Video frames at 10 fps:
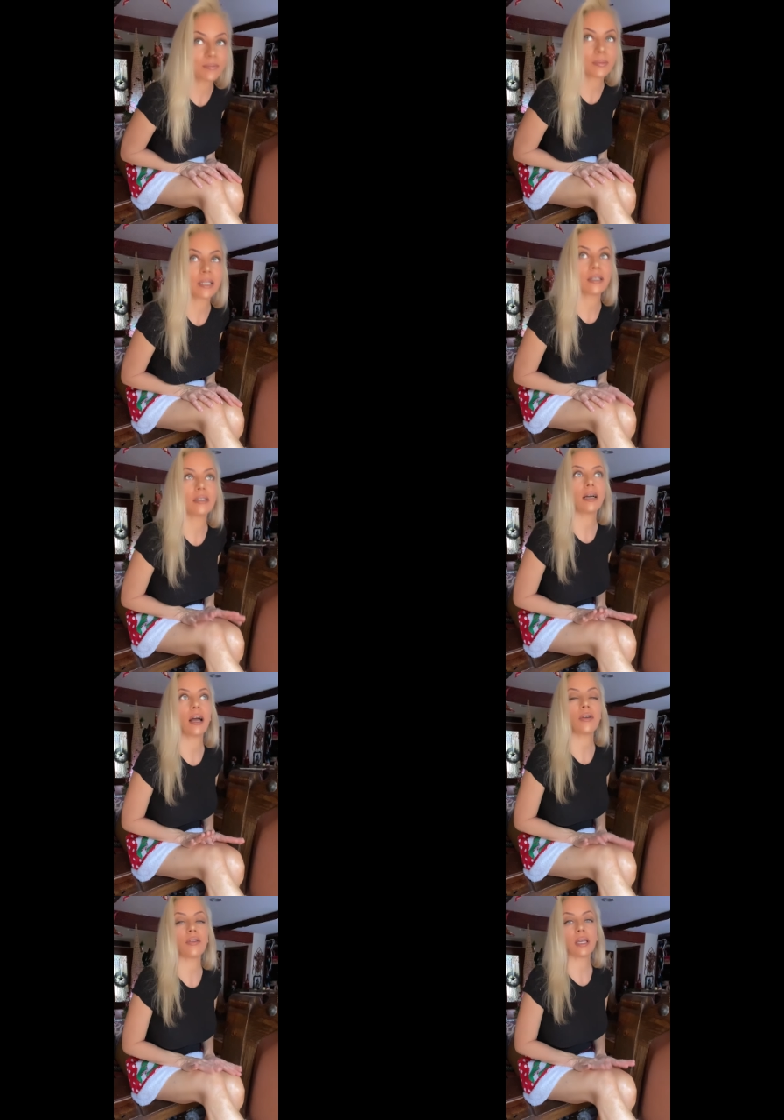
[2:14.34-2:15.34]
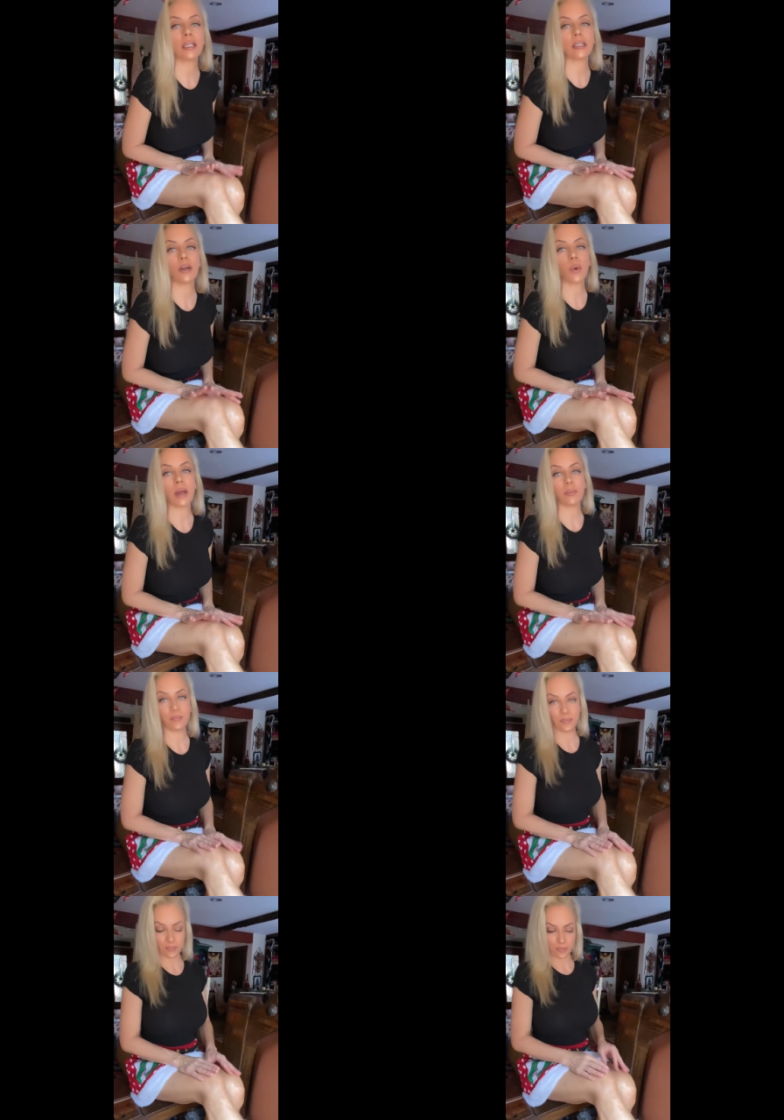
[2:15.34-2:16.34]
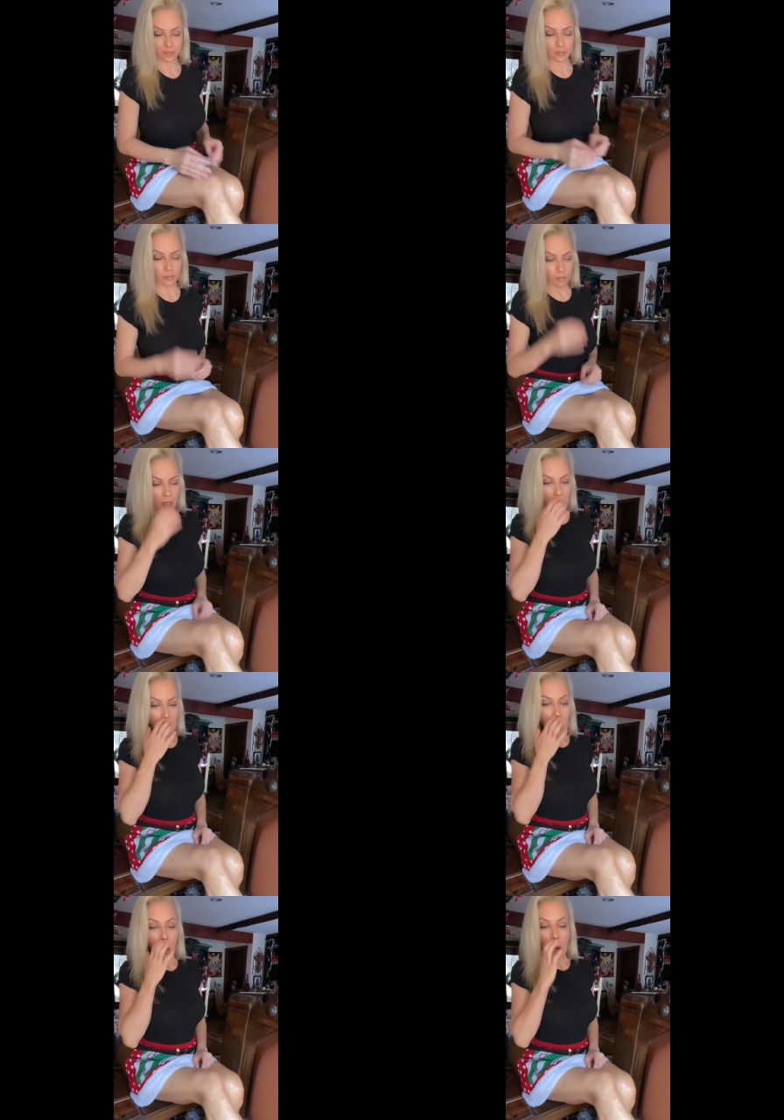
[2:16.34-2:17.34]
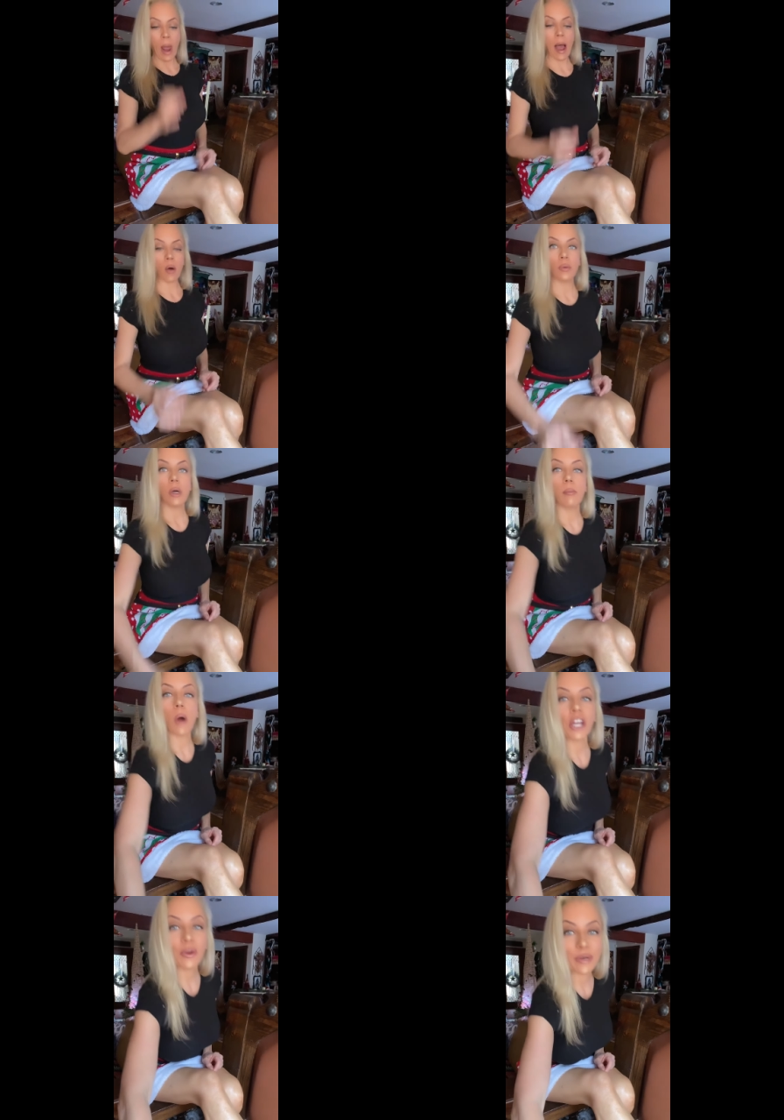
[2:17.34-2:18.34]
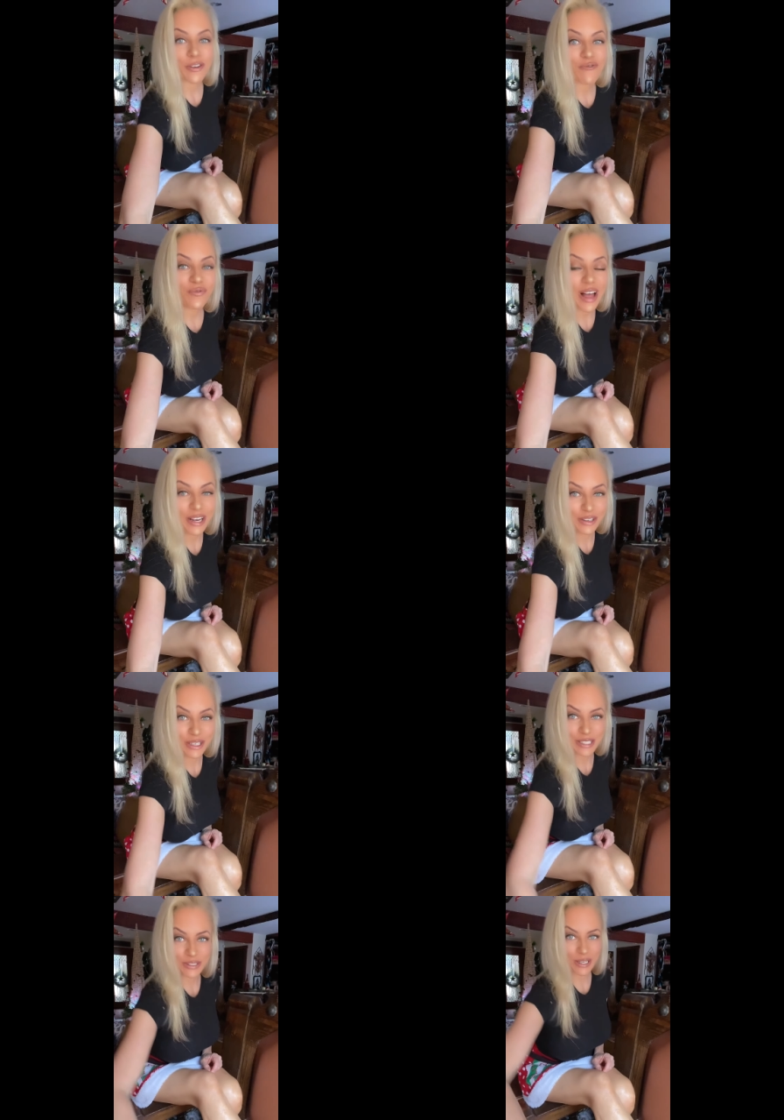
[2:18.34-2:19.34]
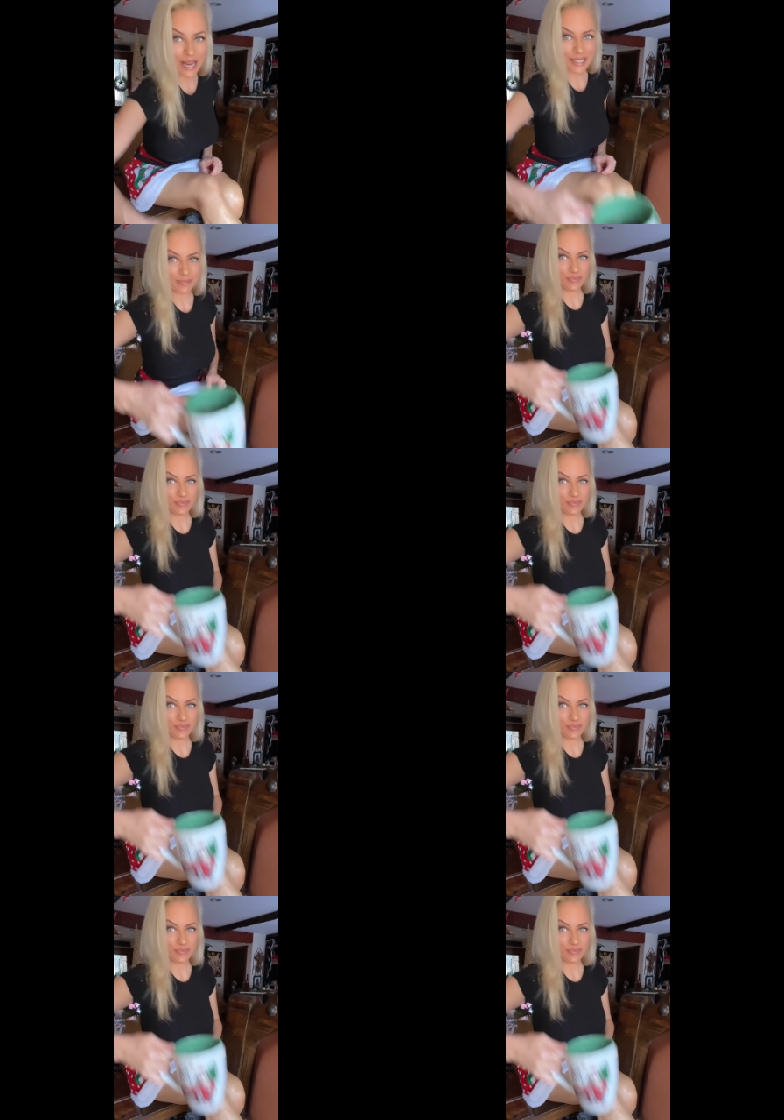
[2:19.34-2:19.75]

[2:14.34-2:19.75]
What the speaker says: but I don't think it's gonna rain. Wow, market was on fire yesterday.